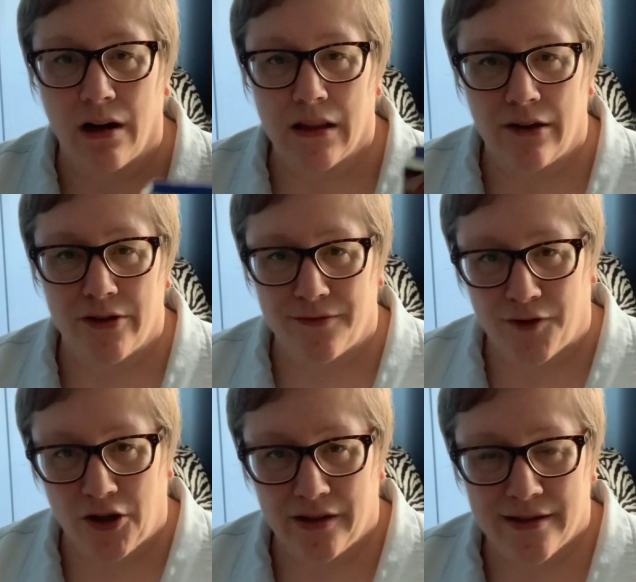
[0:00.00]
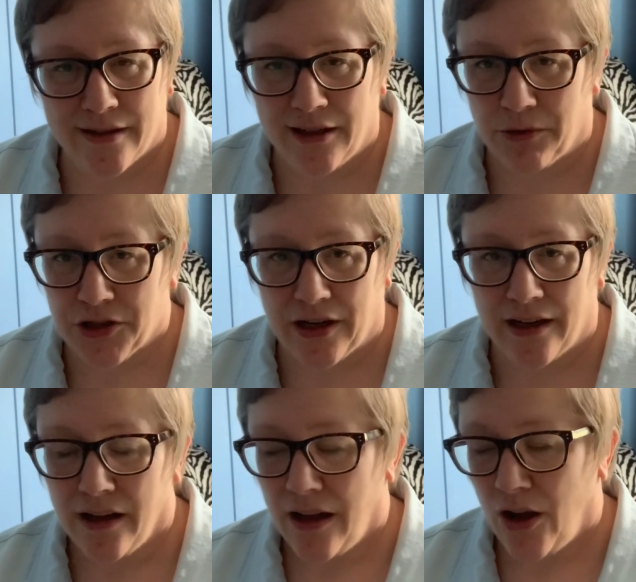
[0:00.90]
Love in a Fallen City, which
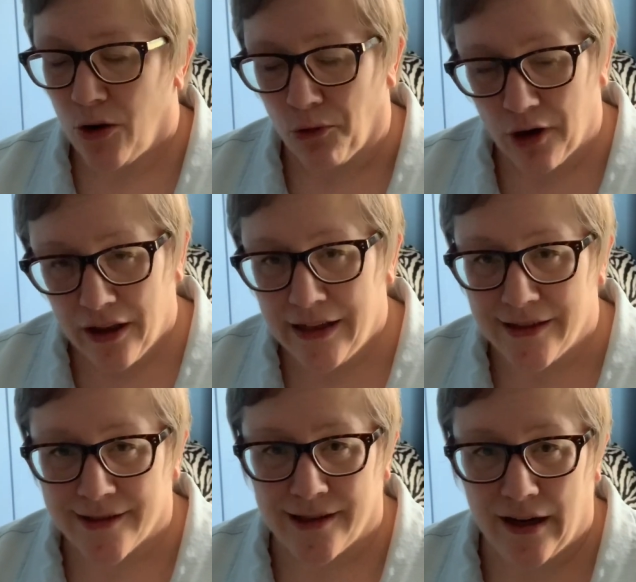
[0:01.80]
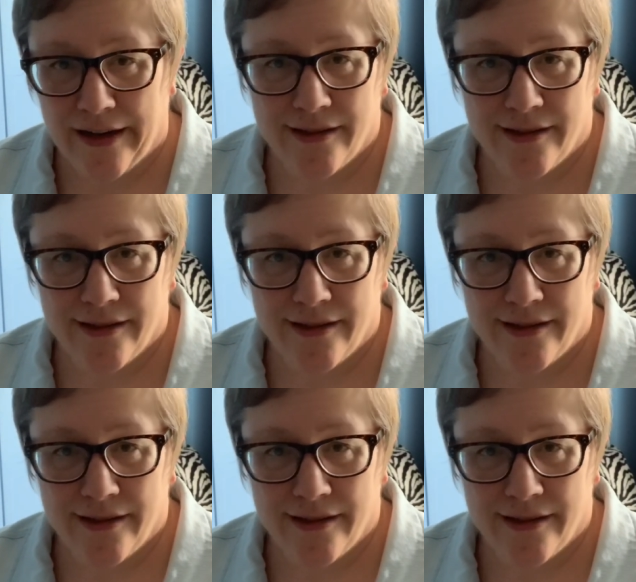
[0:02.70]
I really disliked,